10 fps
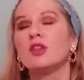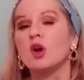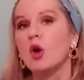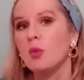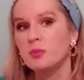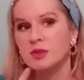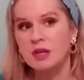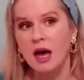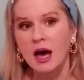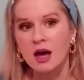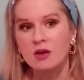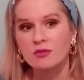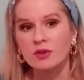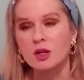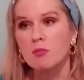the cups
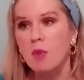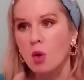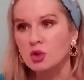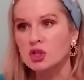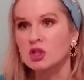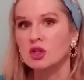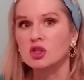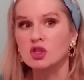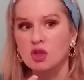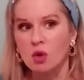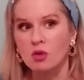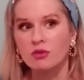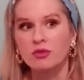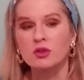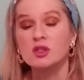have an emotional,
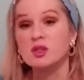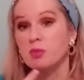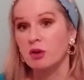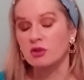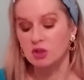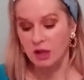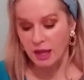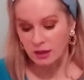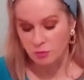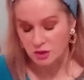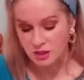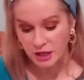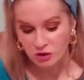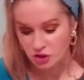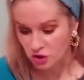soulful, spiritual element
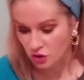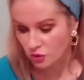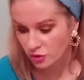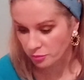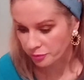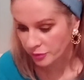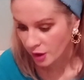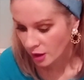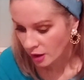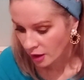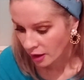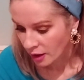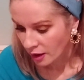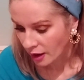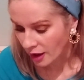energy to them.
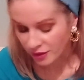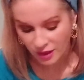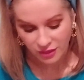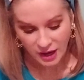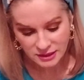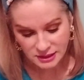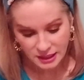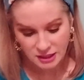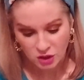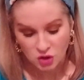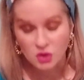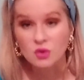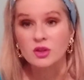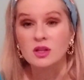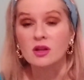And then that's leading
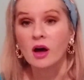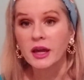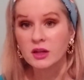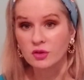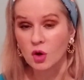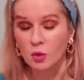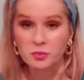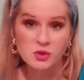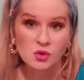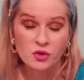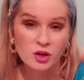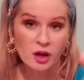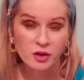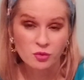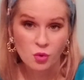to the nine of cups or the
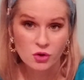nine of